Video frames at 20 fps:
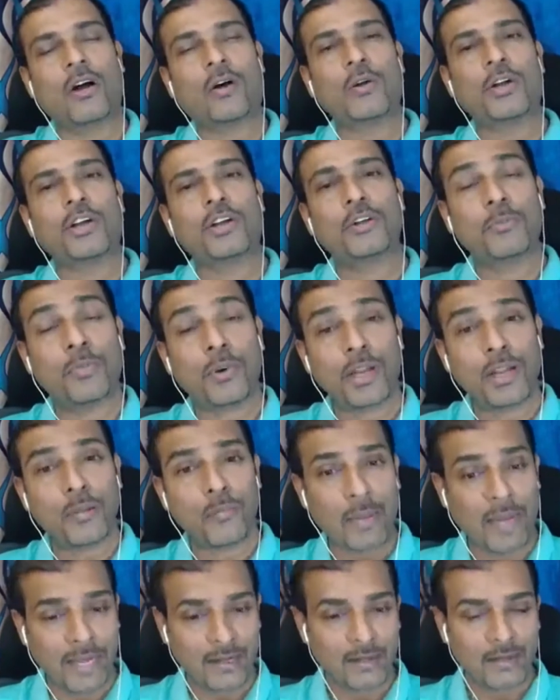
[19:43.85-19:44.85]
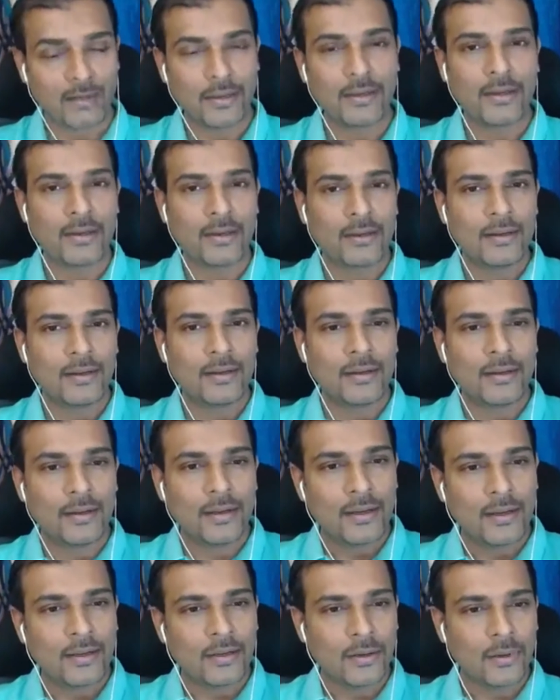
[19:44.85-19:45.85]
How did you bring back?
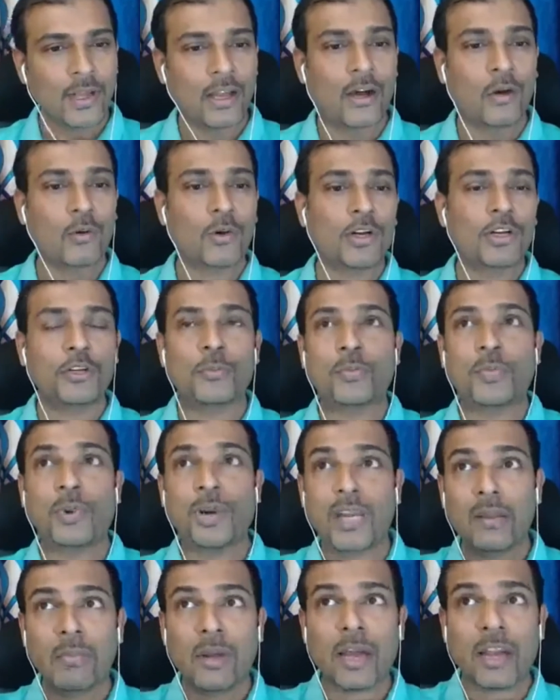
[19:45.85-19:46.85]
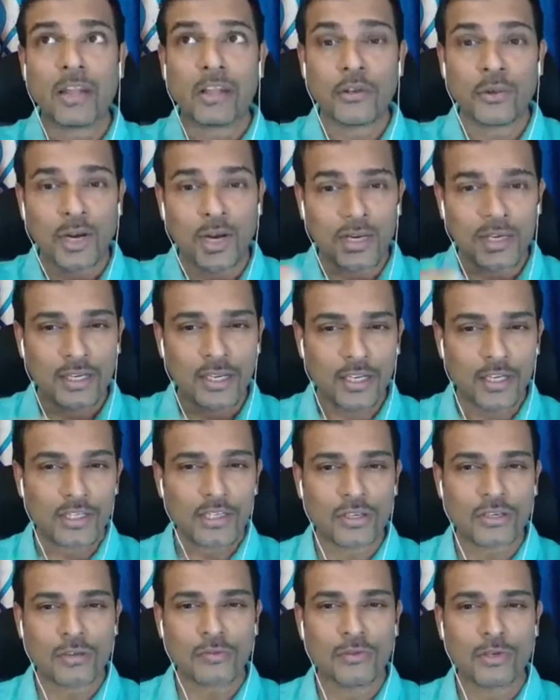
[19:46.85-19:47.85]
Okay, how did you bring back your
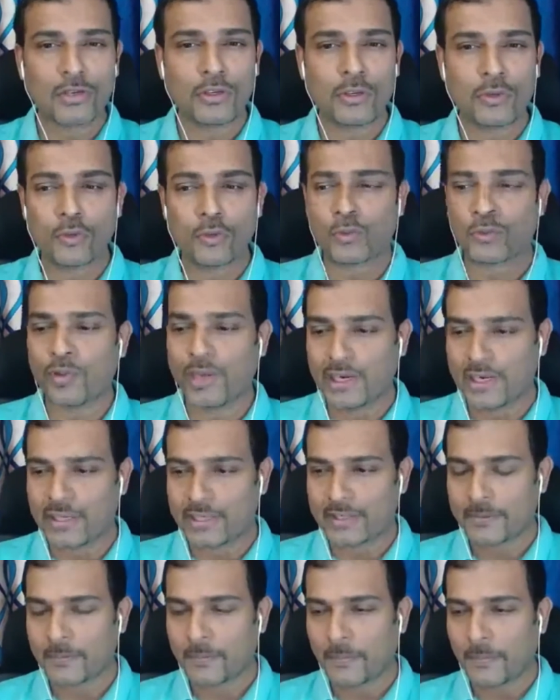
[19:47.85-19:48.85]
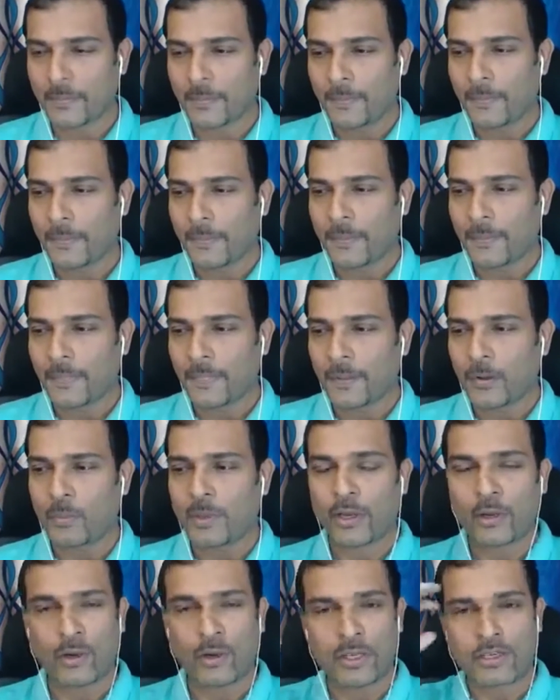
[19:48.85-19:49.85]
attention when you felt, oh
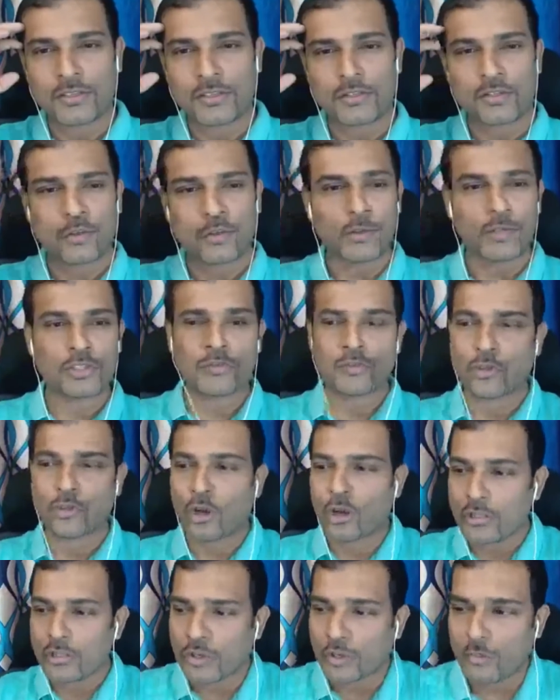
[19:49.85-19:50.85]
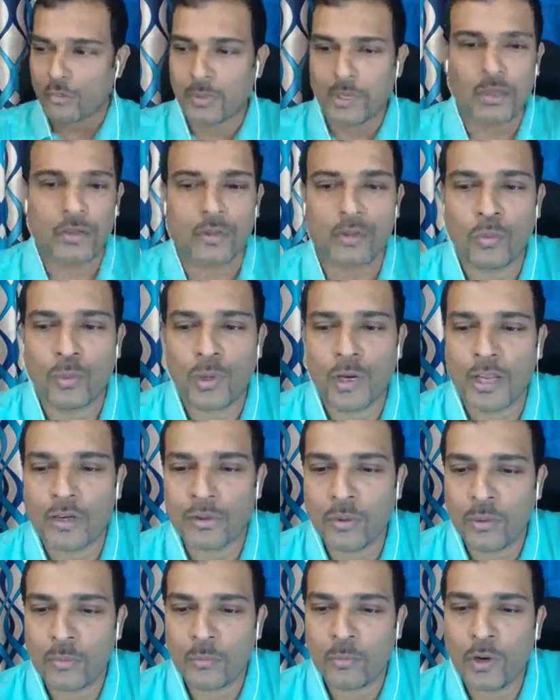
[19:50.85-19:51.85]
my God, there is so much of thoughts on me. So what I'm
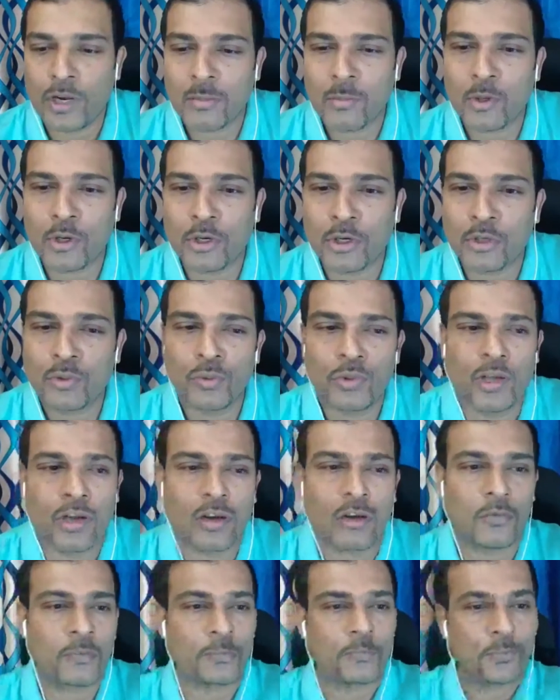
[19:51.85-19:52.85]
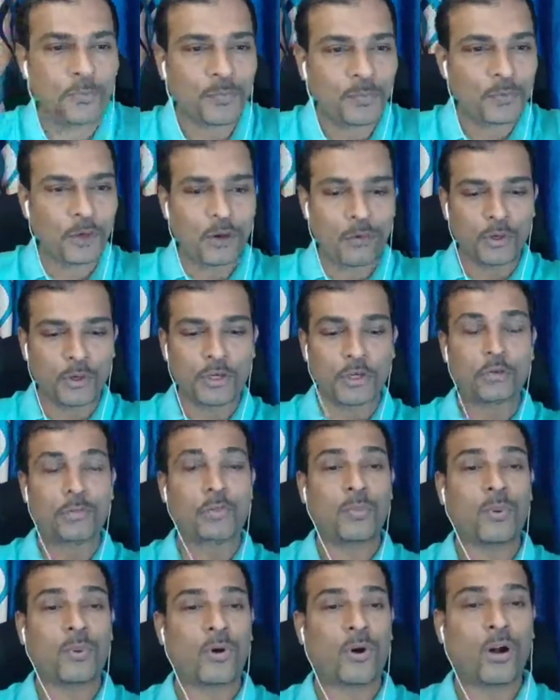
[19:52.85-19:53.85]
going to do now? So how did you
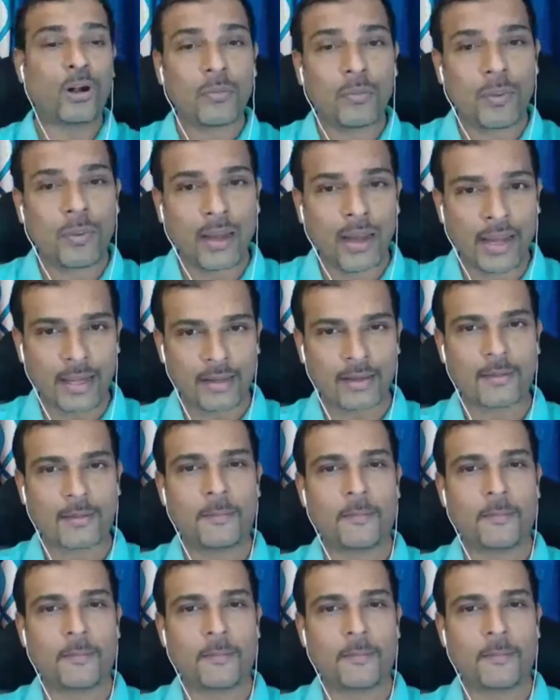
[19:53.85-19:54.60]
brought back?